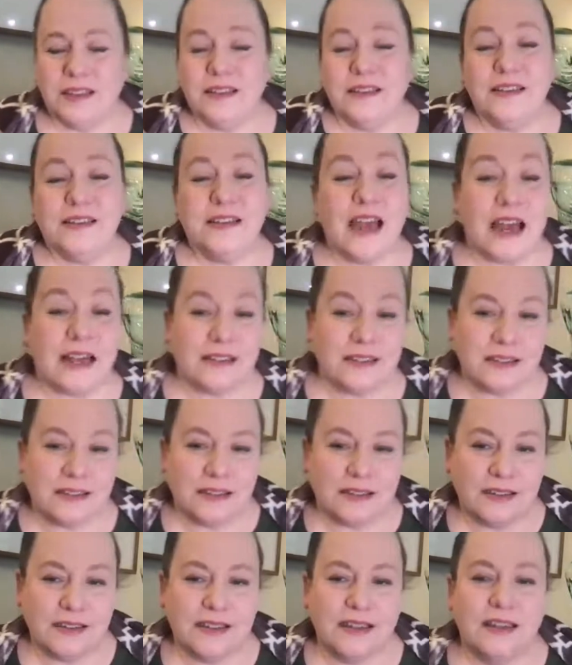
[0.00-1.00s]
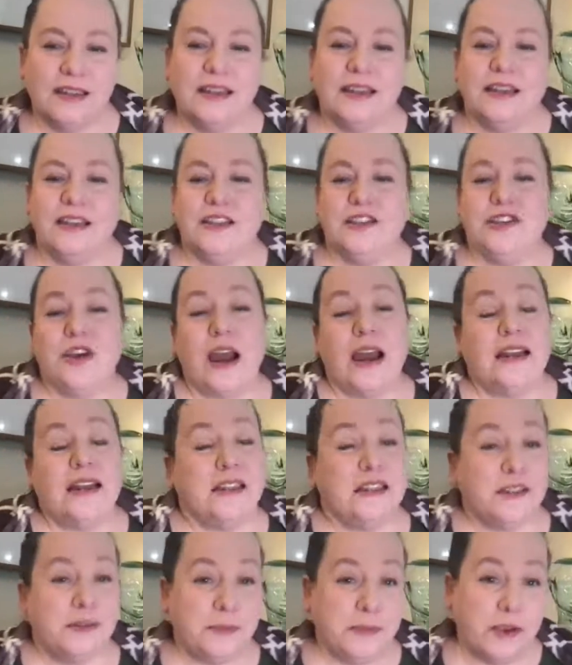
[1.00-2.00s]
Yes. I
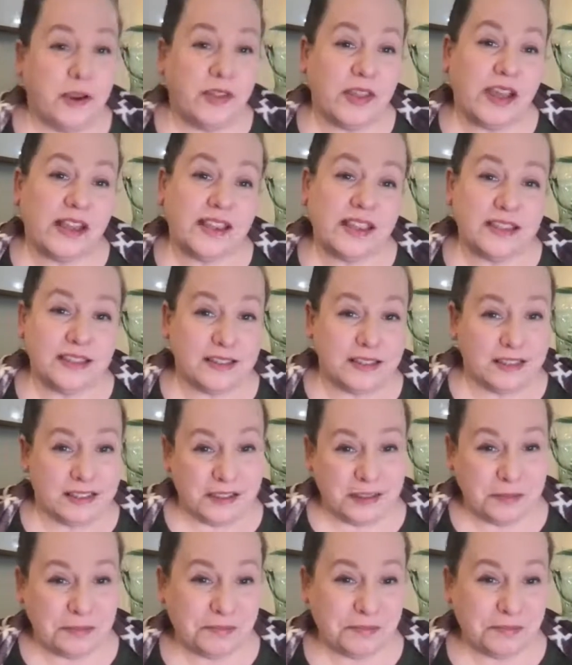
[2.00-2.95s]
need to be on that list.